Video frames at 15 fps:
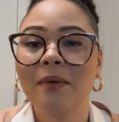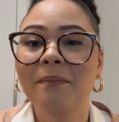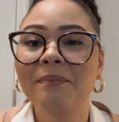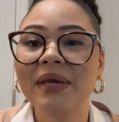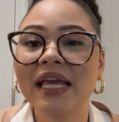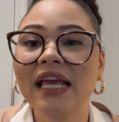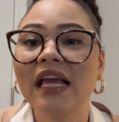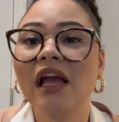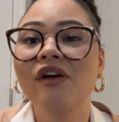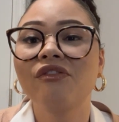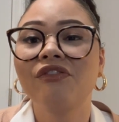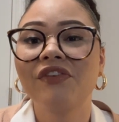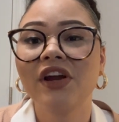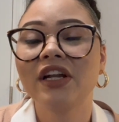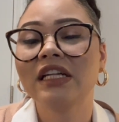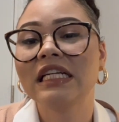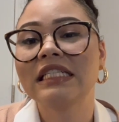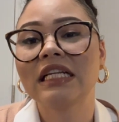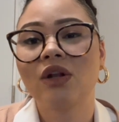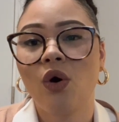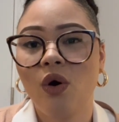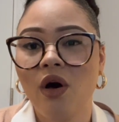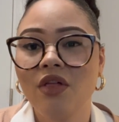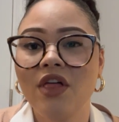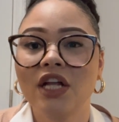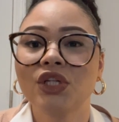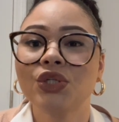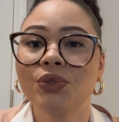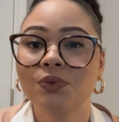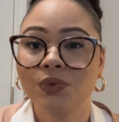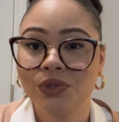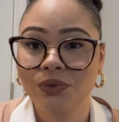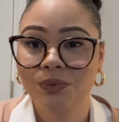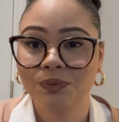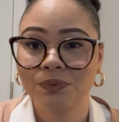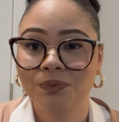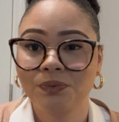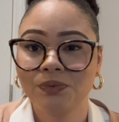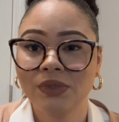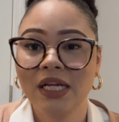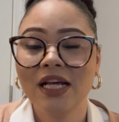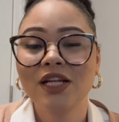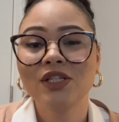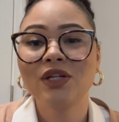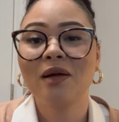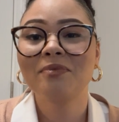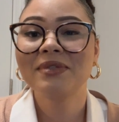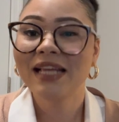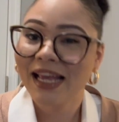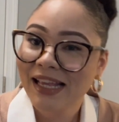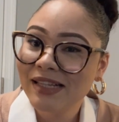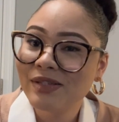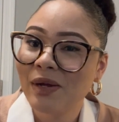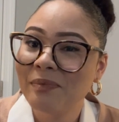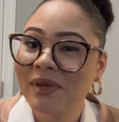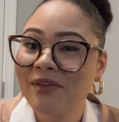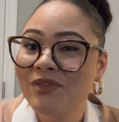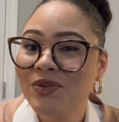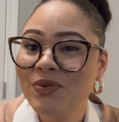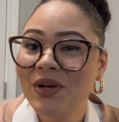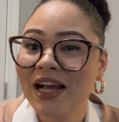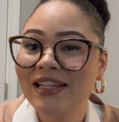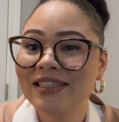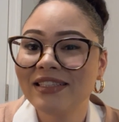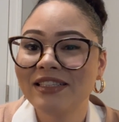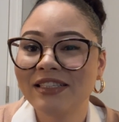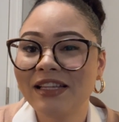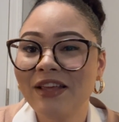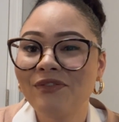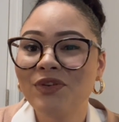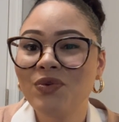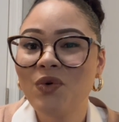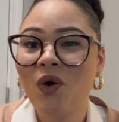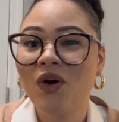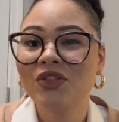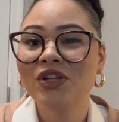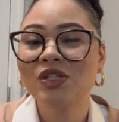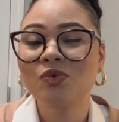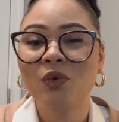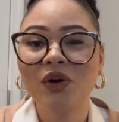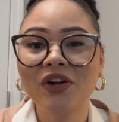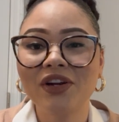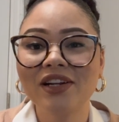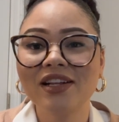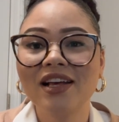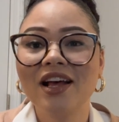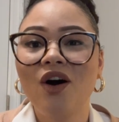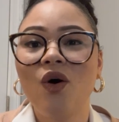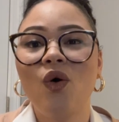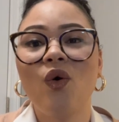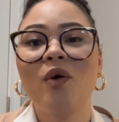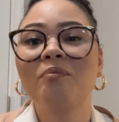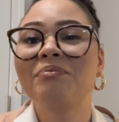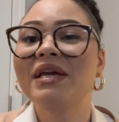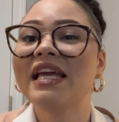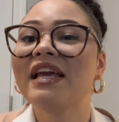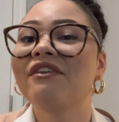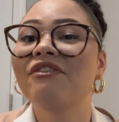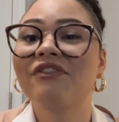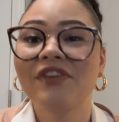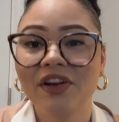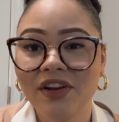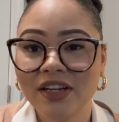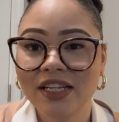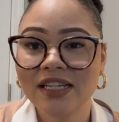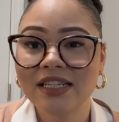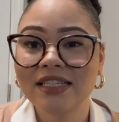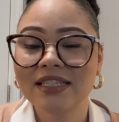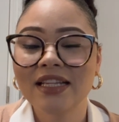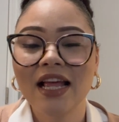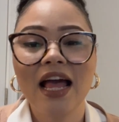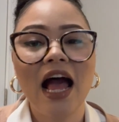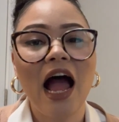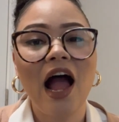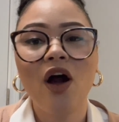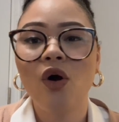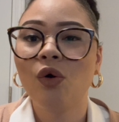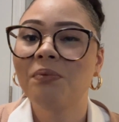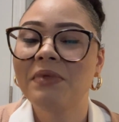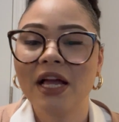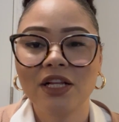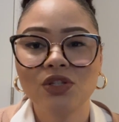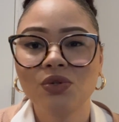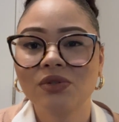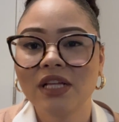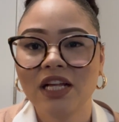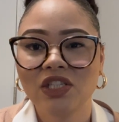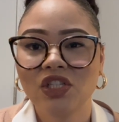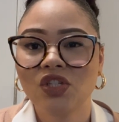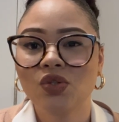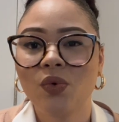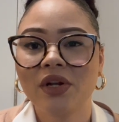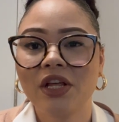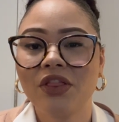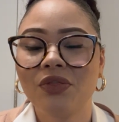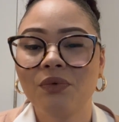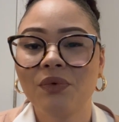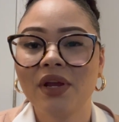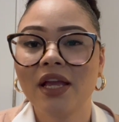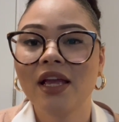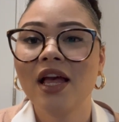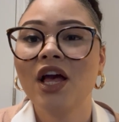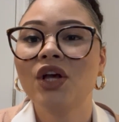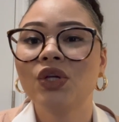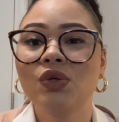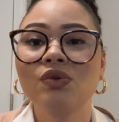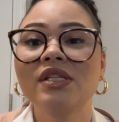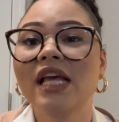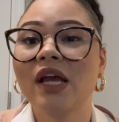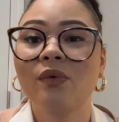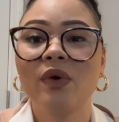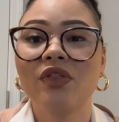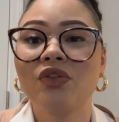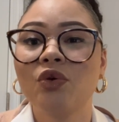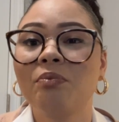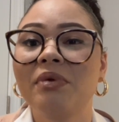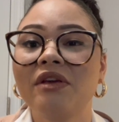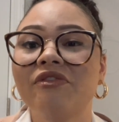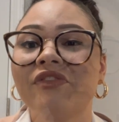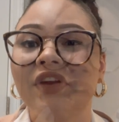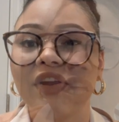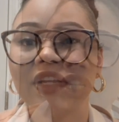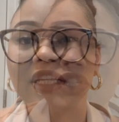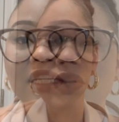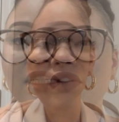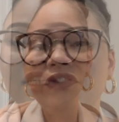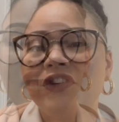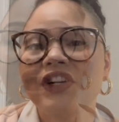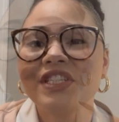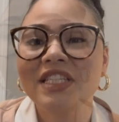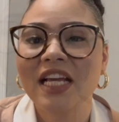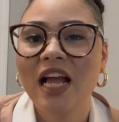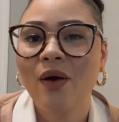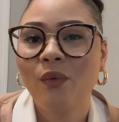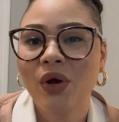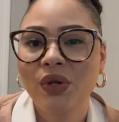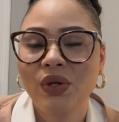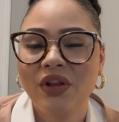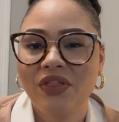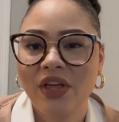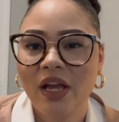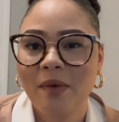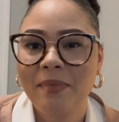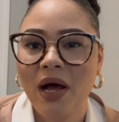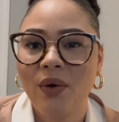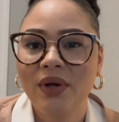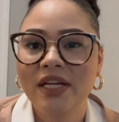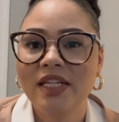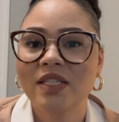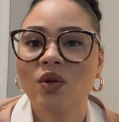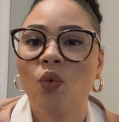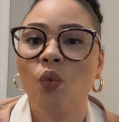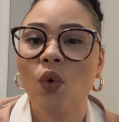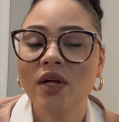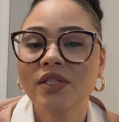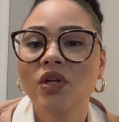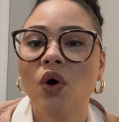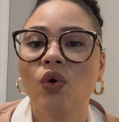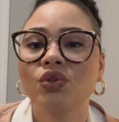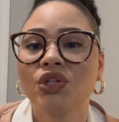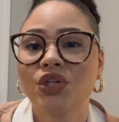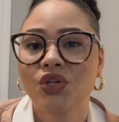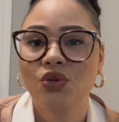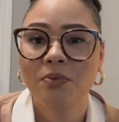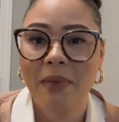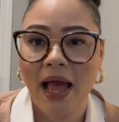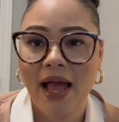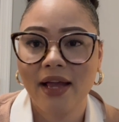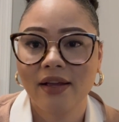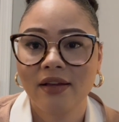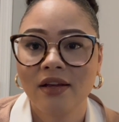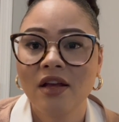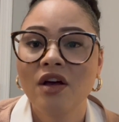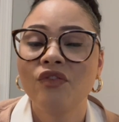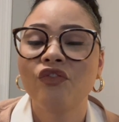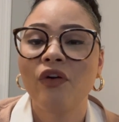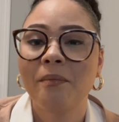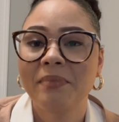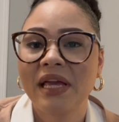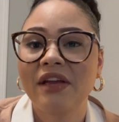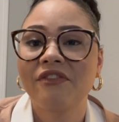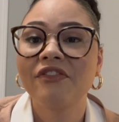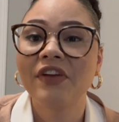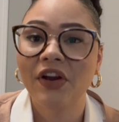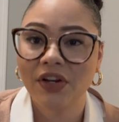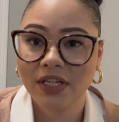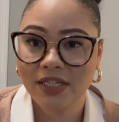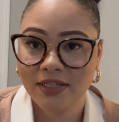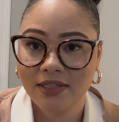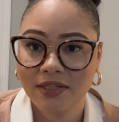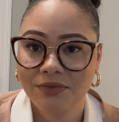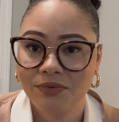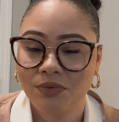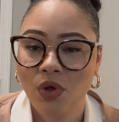Be fearless in all that you do. So I'm giving you all this word on being fearless. I hope that in 2023, you take with you, be fearless. So the first thing I want you to think about is, what's holding you back from being fearless?